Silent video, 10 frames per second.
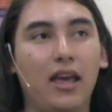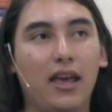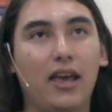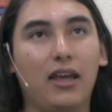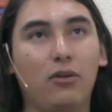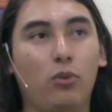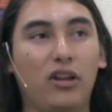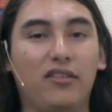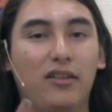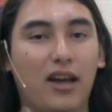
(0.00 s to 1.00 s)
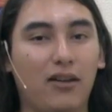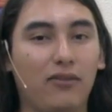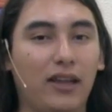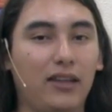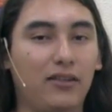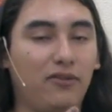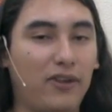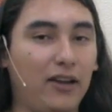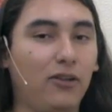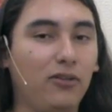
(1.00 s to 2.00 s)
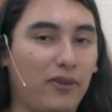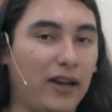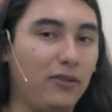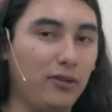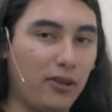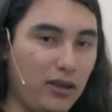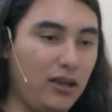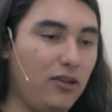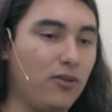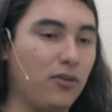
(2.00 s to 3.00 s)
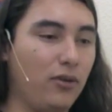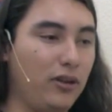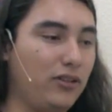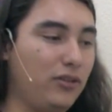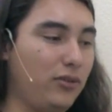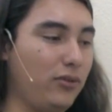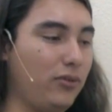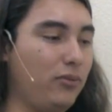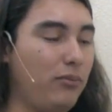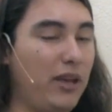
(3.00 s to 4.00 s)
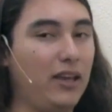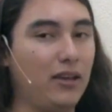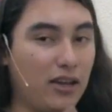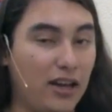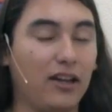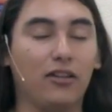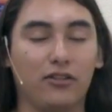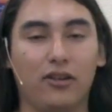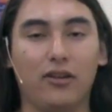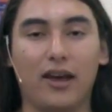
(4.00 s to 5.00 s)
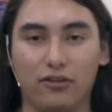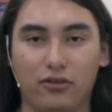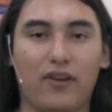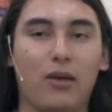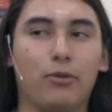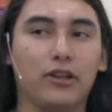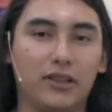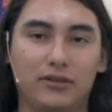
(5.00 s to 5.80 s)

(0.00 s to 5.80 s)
And once you have like the final thing, you're going to cut it onto the actual fabric.